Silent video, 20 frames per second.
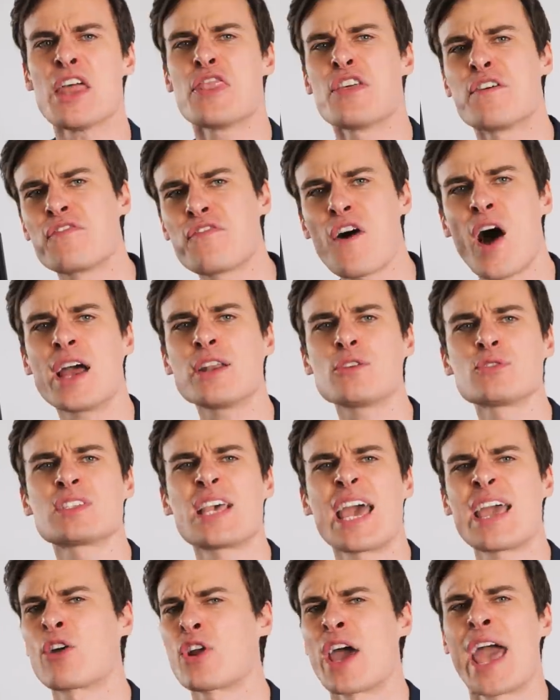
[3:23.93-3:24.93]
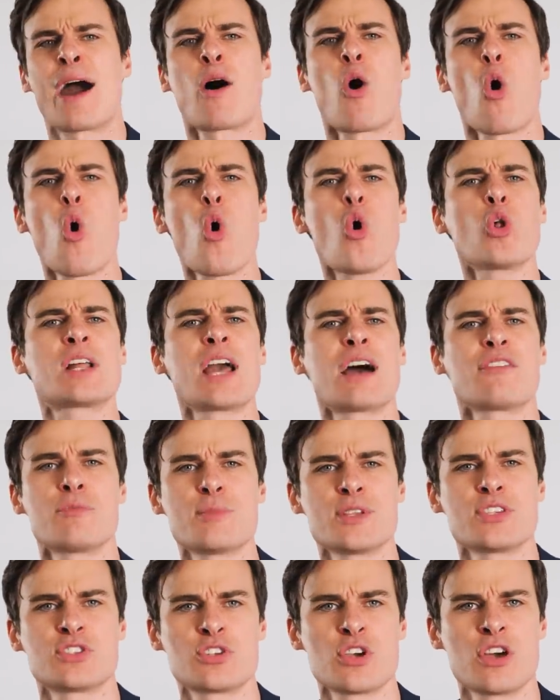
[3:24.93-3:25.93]
the final say on how all
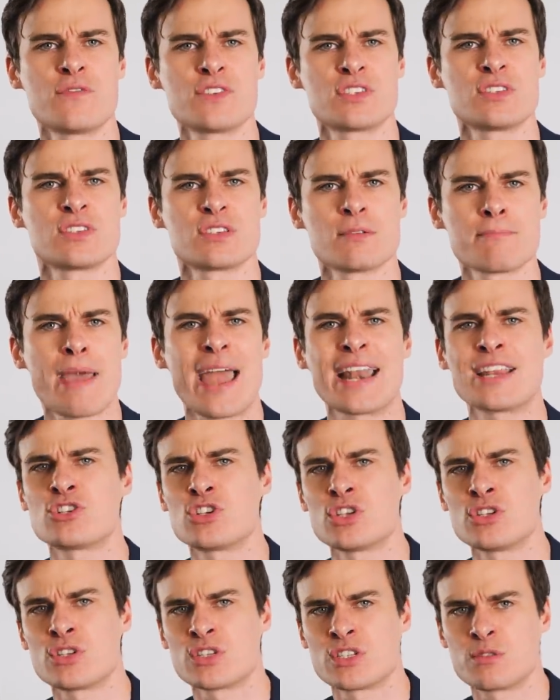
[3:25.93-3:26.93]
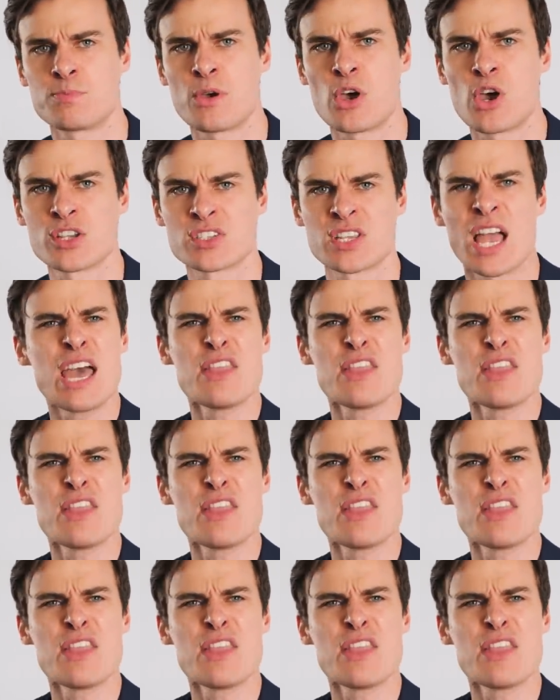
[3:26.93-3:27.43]
governments services are managed and dispersed,